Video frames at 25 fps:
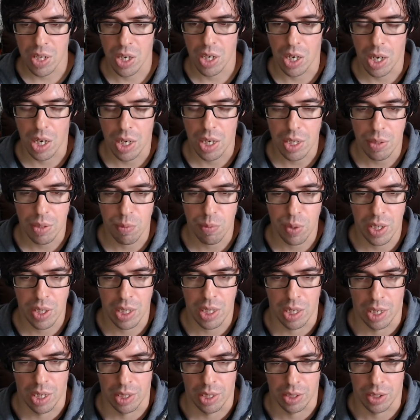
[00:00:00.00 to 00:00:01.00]
I
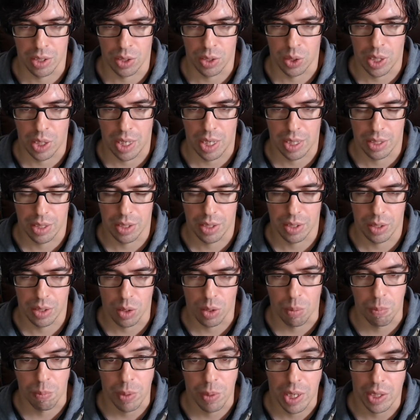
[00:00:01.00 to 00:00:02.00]
really like to check
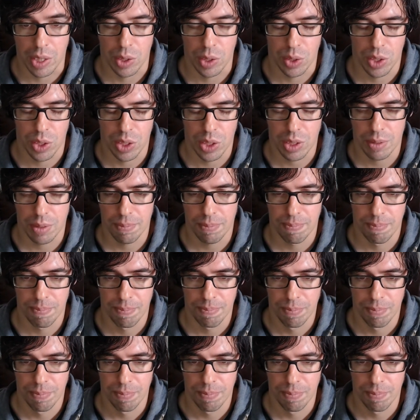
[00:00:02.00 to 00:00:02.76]
comprehension,